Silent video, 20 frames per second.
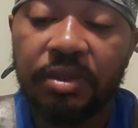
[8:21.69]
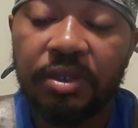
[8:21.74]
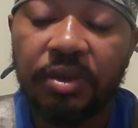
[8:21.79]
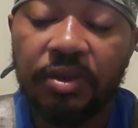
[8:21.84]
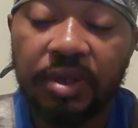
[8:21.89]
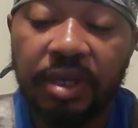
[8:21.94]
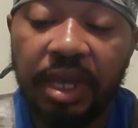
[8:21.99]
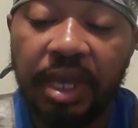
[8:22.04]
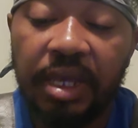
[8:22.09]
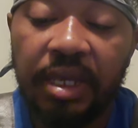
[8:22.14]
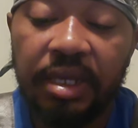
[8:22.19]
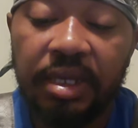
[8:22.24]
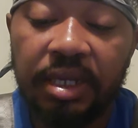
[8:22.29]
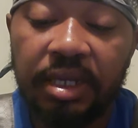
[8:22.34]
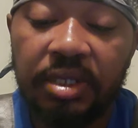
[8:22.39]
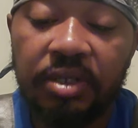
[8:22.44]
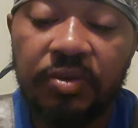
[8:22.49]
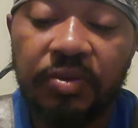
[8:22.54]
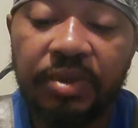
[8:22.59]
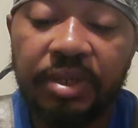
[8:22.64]
Okay?
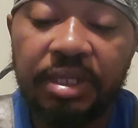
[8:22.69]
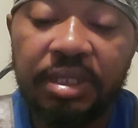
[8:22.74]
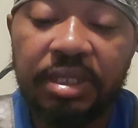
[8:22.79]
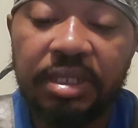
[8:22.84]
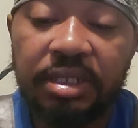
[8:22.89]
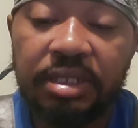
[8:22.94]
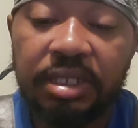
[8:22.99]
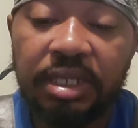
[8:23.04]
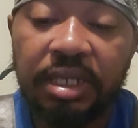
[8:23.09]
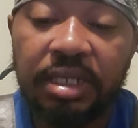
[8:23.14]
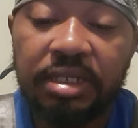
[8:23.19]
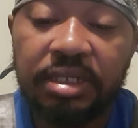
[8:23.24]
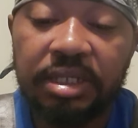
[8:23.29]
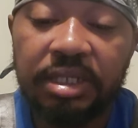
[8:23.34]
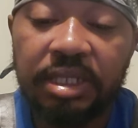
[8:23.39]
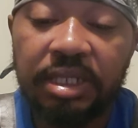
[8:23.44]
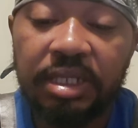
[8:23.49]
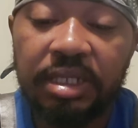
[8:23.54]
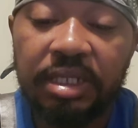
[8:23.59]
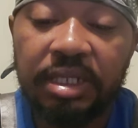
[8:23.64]
And you read these things
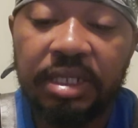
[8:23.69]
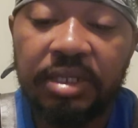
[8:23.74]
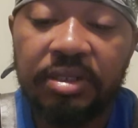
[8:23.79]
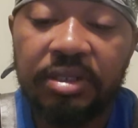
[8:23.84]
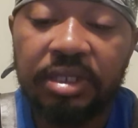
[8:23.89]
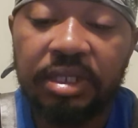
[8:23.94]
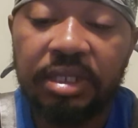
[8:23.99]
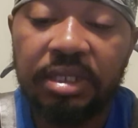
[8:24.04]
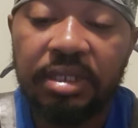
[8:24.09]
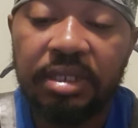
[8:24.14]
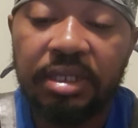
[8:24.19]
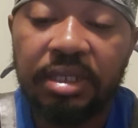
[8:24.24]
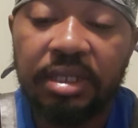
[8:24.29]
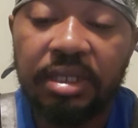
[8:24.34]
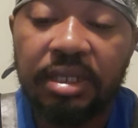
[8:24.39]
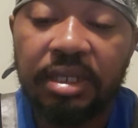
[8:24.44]
in the NLT.